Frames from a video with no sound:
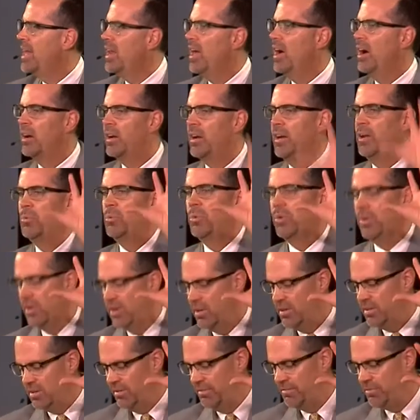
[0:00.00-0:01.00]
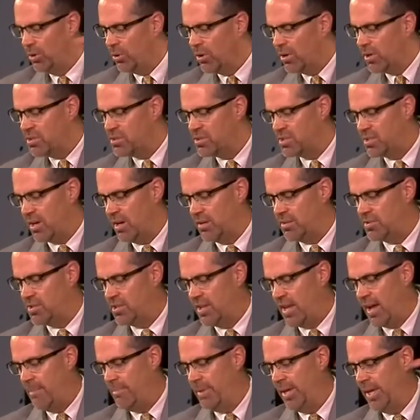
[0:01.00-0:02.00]
then that ugly word divorce
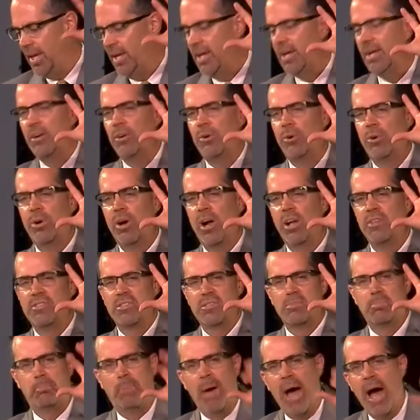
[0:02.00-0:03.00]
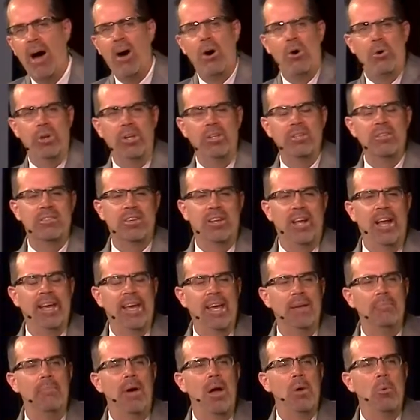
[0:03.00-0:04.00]
starts coming in, or I'll just pout until
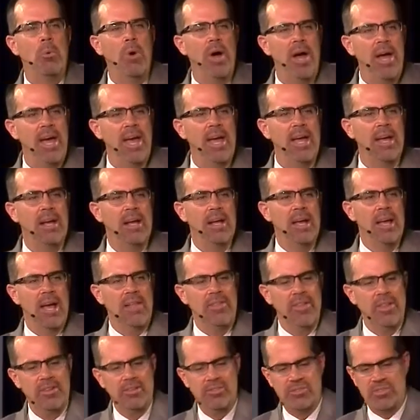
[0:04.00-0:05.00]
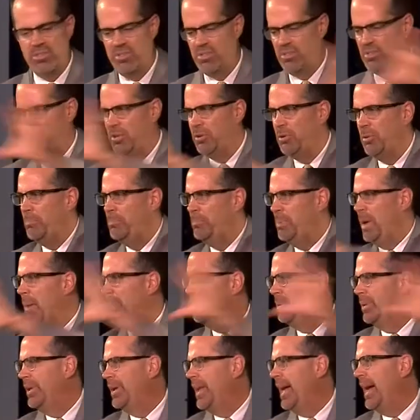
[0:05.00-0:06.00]
I get my way. And then there's just two
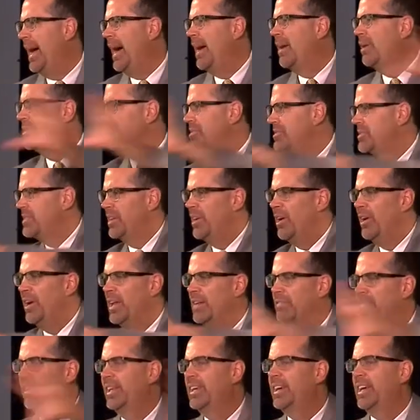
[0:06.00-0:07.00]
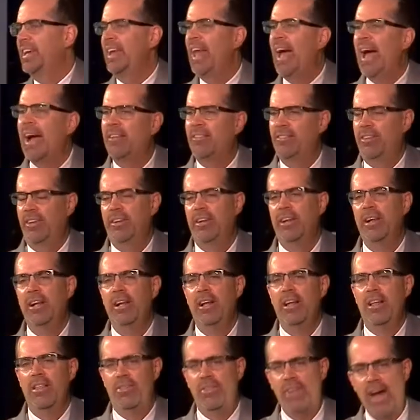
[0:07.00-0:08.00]
people in a house that aren't even connected.
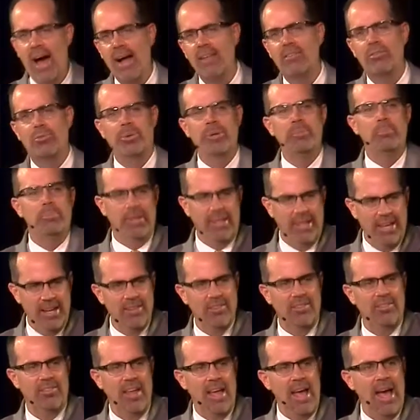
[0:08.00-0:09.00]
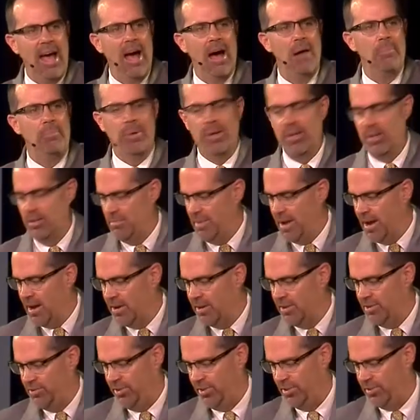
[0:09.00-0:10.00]
That's what begins to happen in
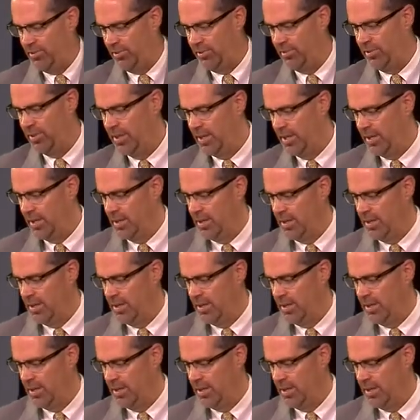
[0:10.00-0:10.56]
marriages.